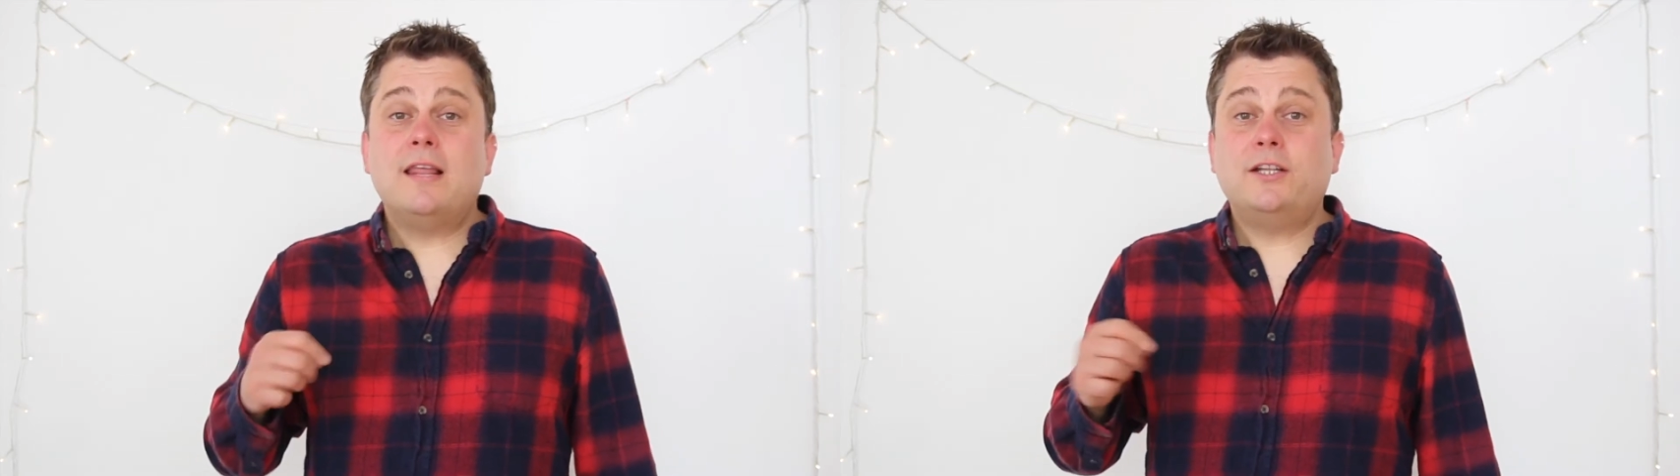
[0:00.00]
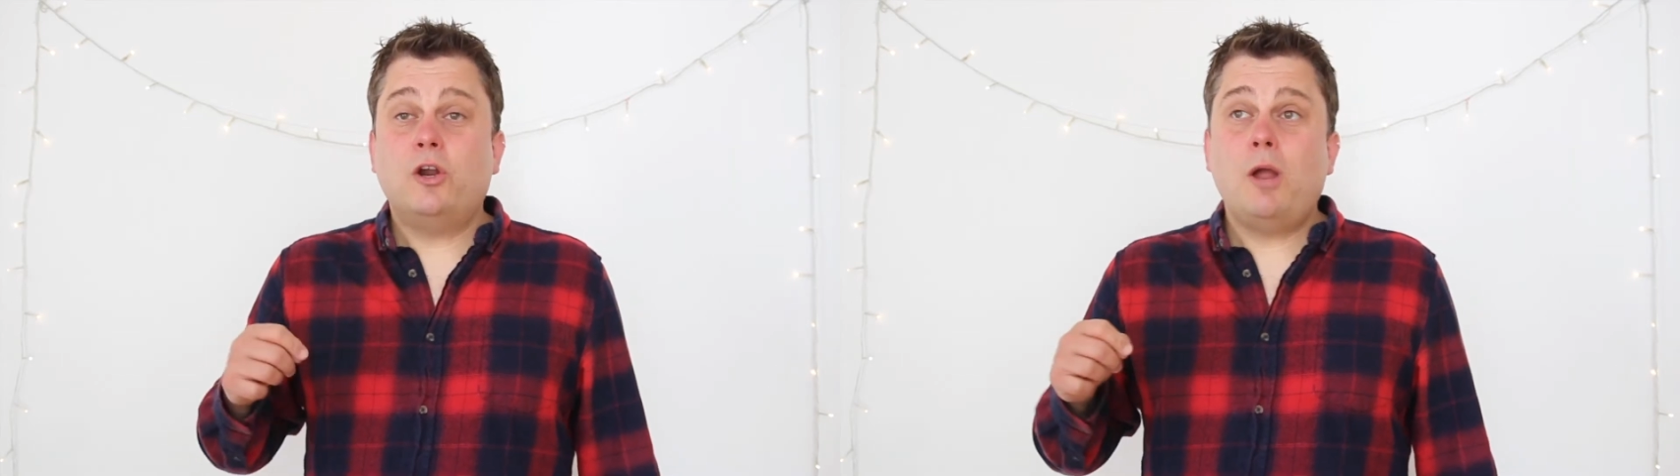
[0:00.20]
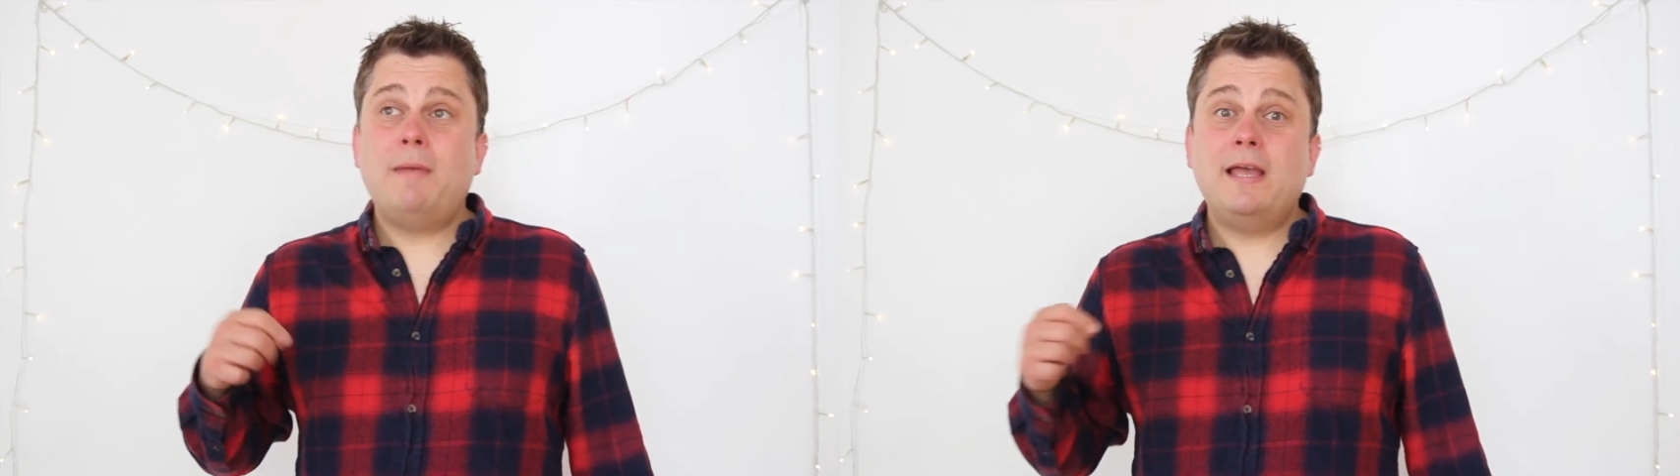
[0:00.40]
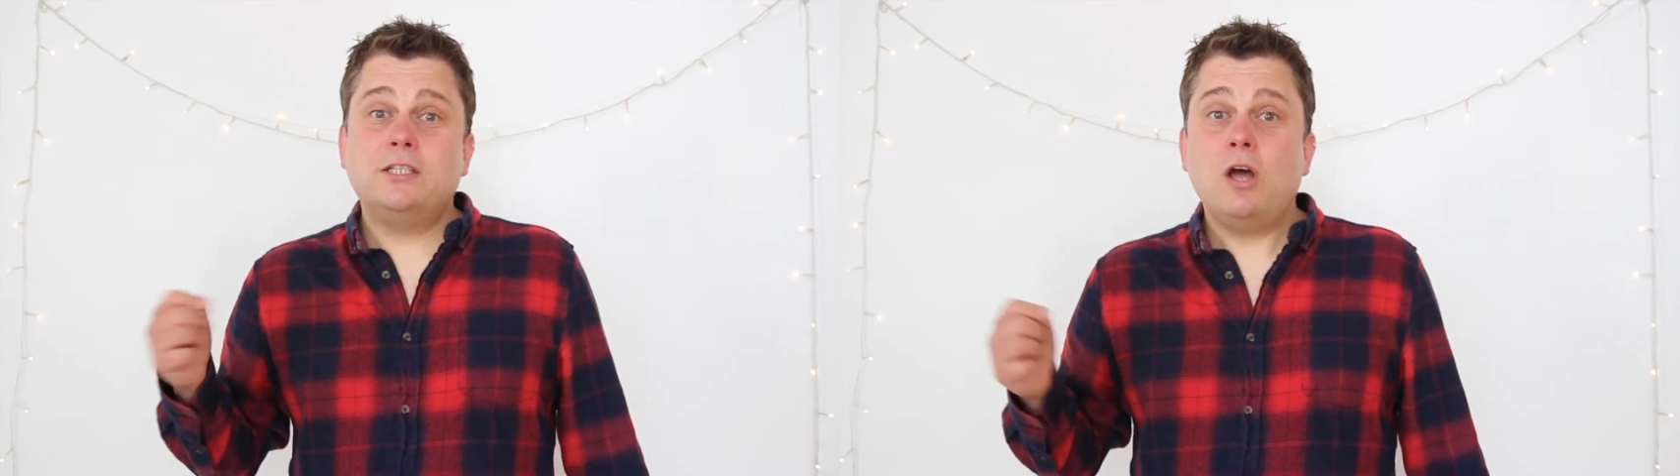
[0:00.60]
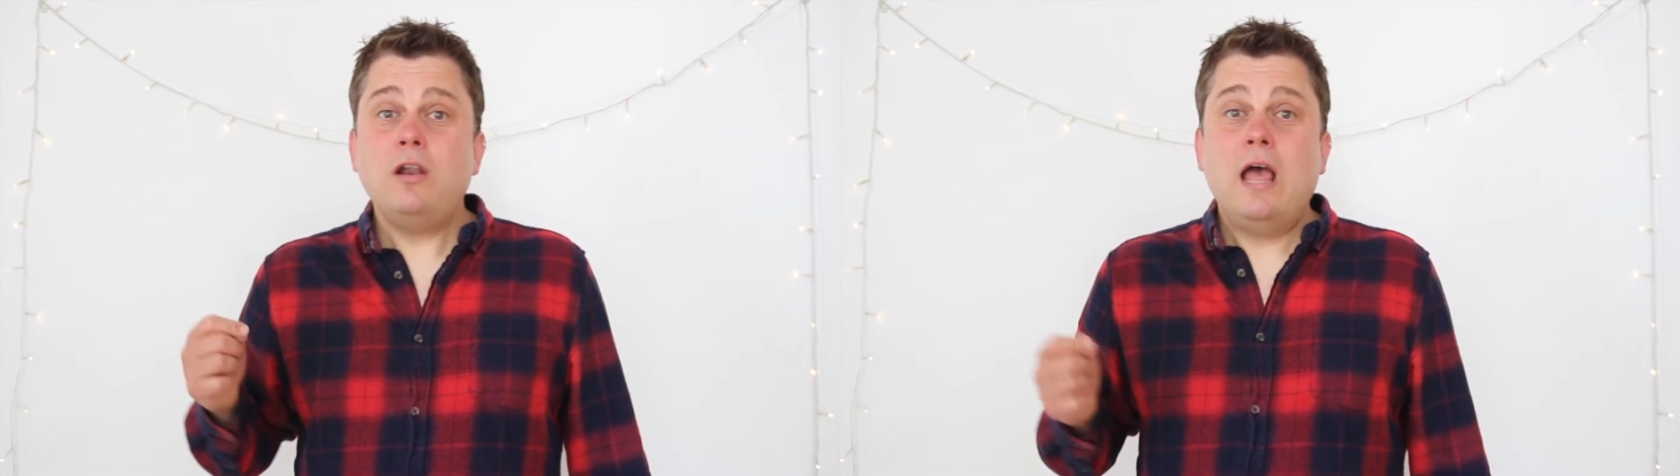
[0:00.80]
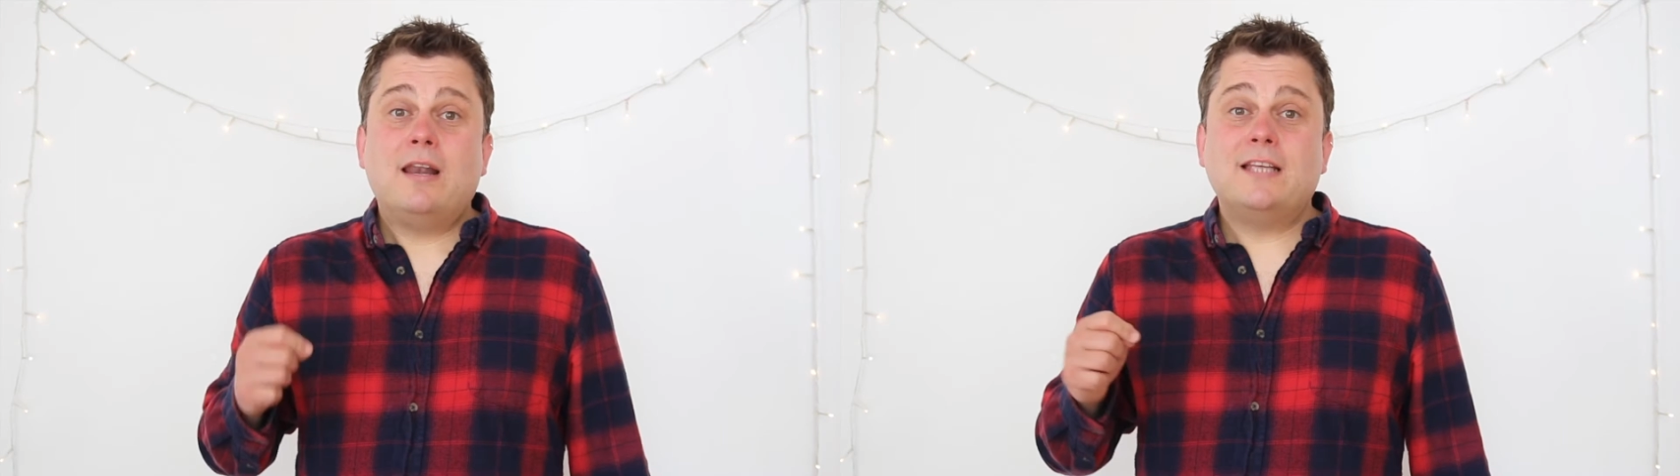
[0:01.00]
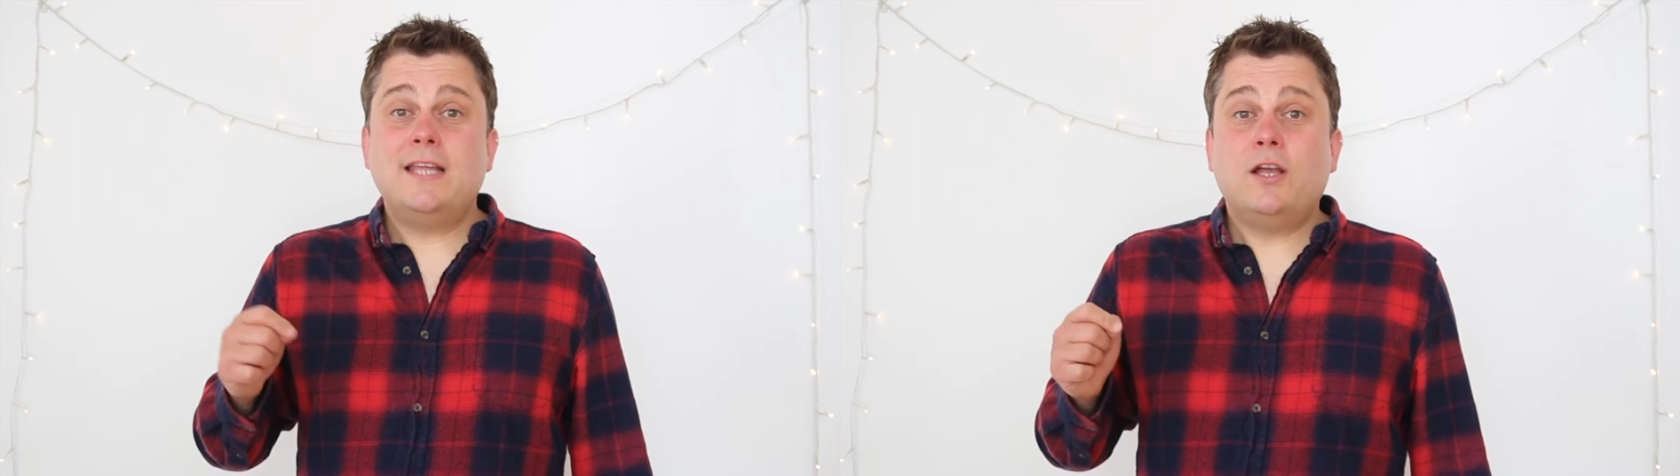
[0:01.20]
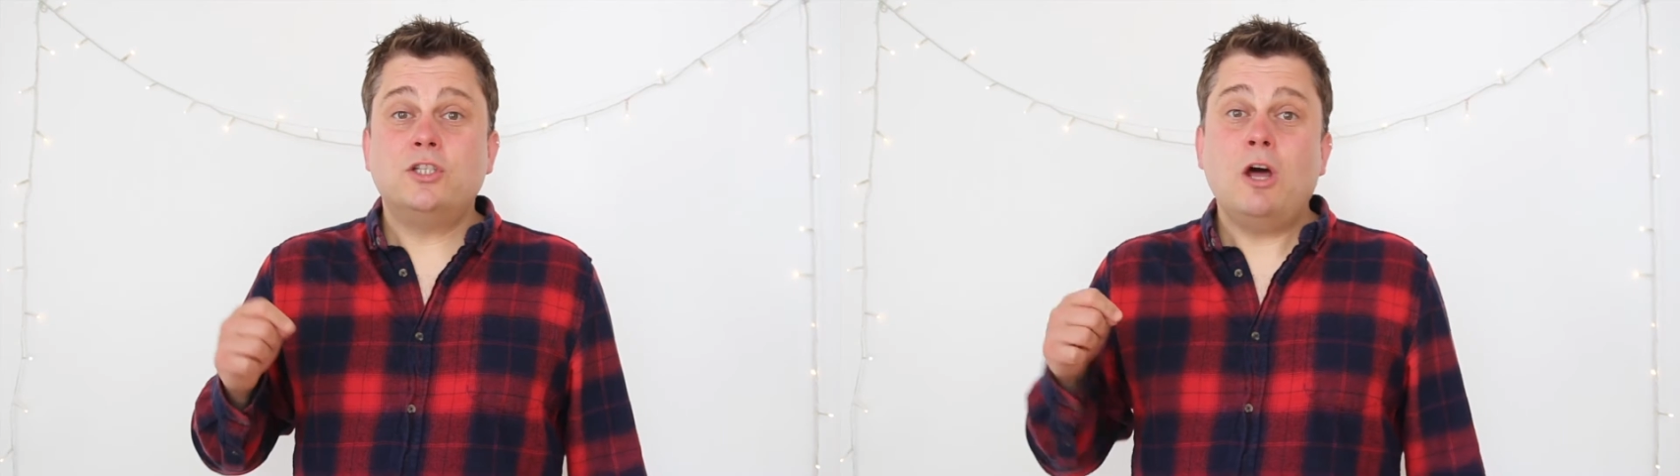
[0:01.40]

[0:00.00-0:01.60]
La Donna Maison, a snicker's